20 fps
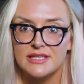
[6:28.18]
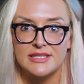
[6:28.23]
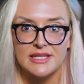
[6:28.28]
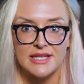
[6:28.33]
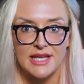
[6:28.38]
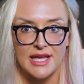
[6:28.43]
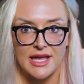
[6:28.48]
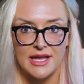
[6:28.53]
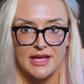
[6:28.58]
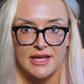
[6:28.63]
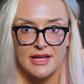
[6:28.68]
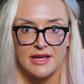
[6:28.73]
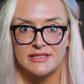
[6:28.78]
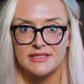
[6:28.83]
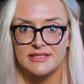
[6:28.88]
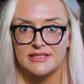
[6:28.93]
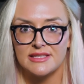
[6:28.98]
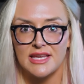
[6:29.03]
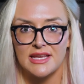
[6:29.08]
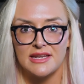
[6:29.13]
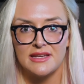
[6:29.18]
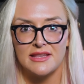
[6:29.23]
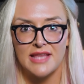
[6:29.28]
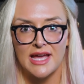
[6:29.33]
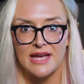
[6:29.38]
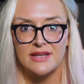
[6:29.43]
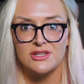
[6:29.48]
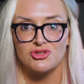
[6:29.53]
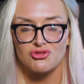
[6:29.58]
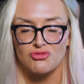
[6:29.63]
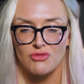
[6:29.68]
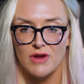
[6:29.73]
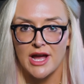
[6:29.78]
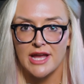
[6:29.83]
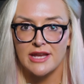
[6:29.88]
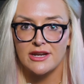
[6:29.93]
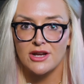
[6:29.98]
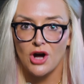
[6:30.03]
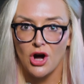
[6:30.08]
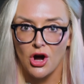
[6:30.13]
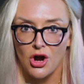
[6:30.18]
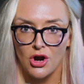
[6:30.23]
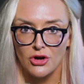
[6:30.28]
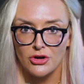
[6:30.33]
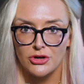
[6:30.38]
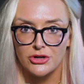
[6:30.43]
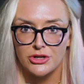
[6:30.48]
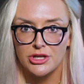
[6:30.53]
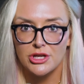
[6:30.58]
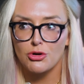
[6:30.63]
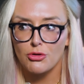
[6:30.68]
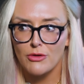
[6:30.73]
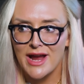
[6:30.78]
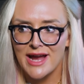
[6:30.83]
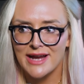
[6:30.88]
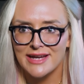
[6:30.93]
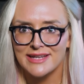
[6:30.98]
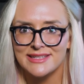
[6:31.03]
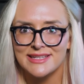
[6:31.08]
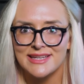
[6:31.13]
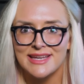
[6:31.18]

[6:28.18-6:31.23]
in decay, skin that dried hard, cracked,